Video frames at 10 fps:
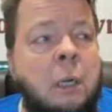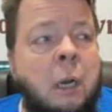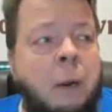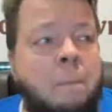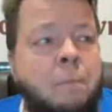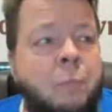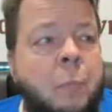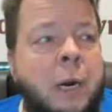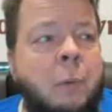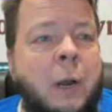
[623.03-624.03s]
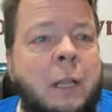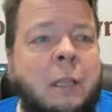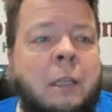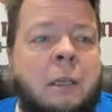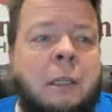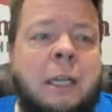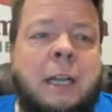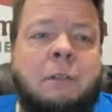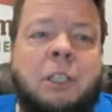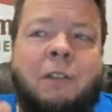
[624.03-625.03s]
Um, but anyway, the
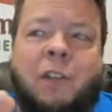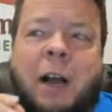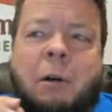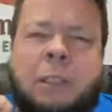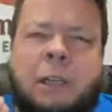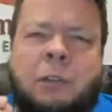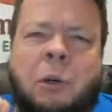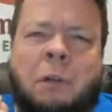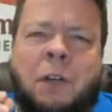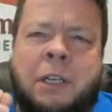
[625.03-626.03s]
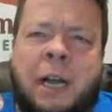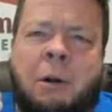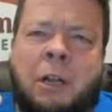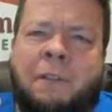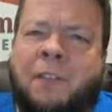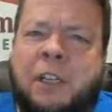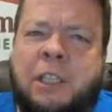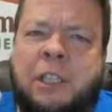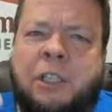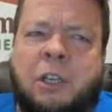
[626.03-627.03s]
leaves and the flowers have sort of a downy,
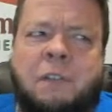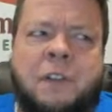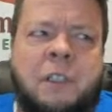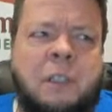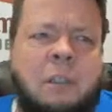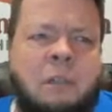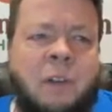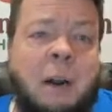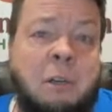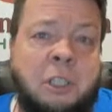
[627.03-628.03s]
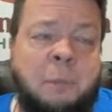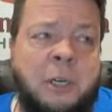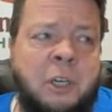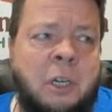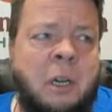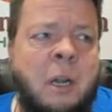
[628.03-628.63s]
fuzzy surface, the flowers especially